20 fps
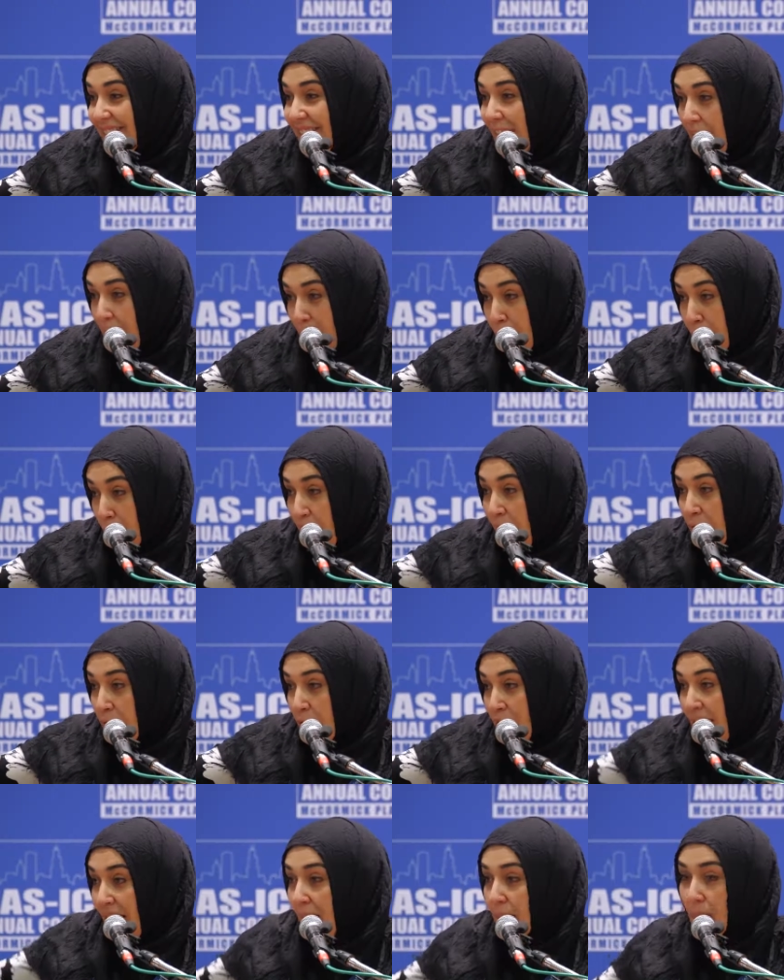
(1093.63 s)
like
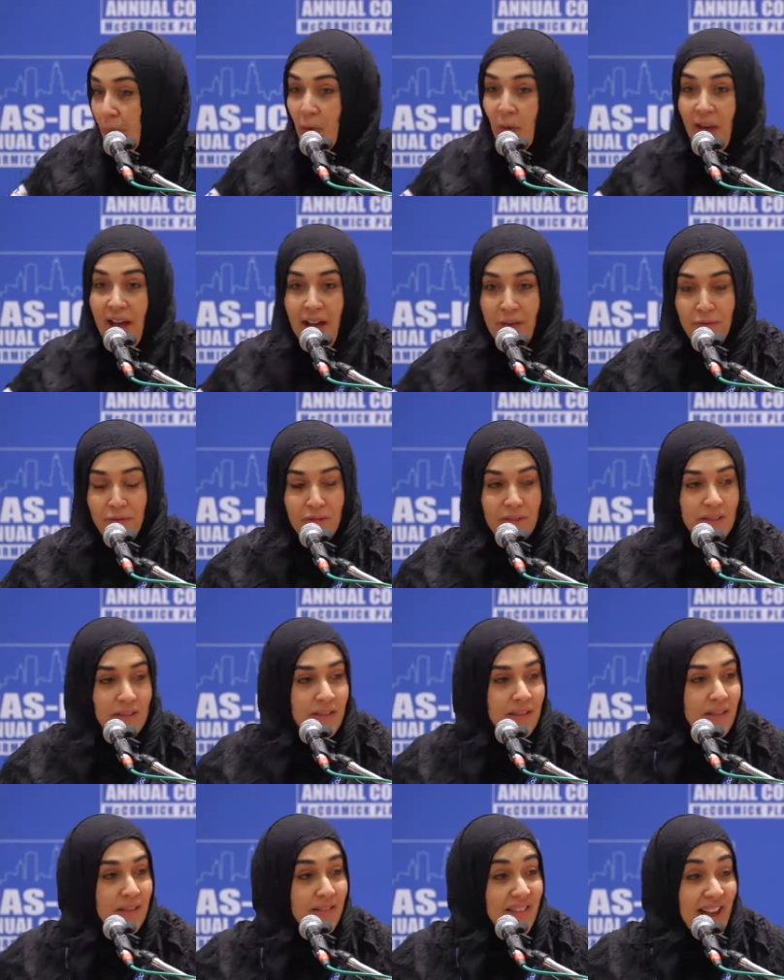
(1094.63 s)
forever capital F.
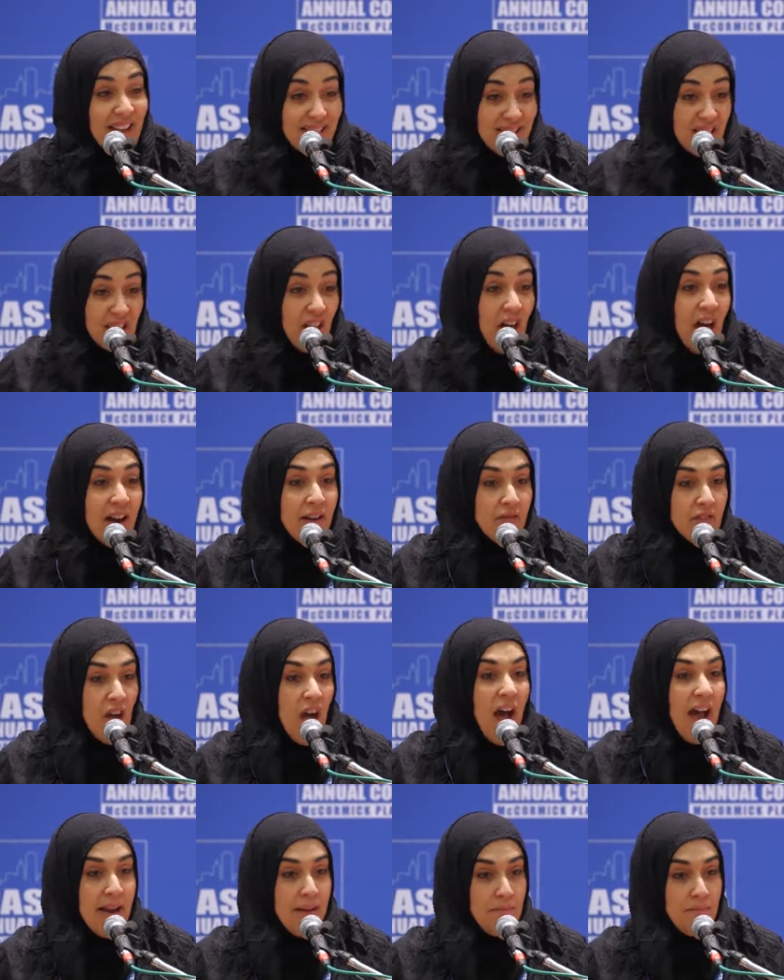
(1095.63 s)
That's a lot of
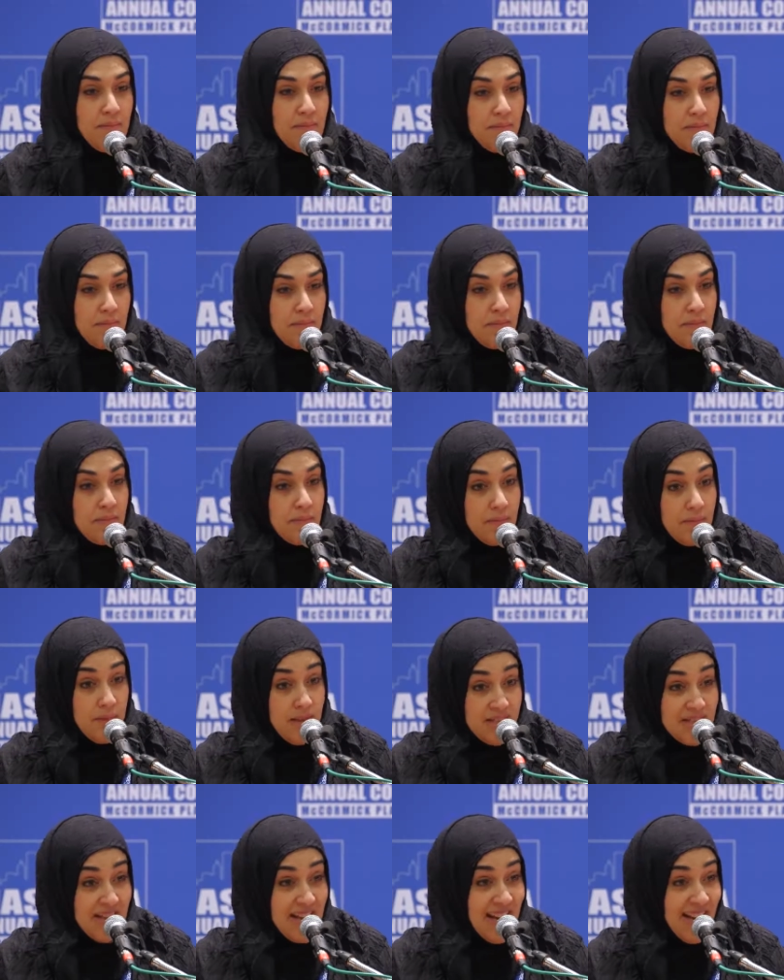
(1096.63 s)
time,
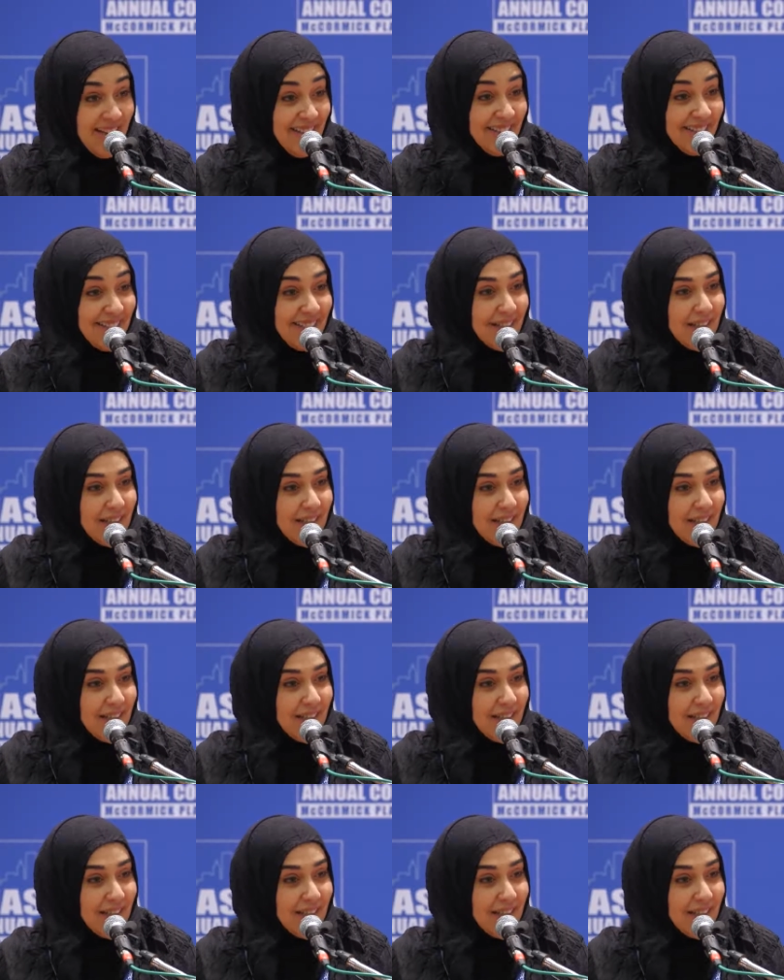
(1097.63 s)
isn't it?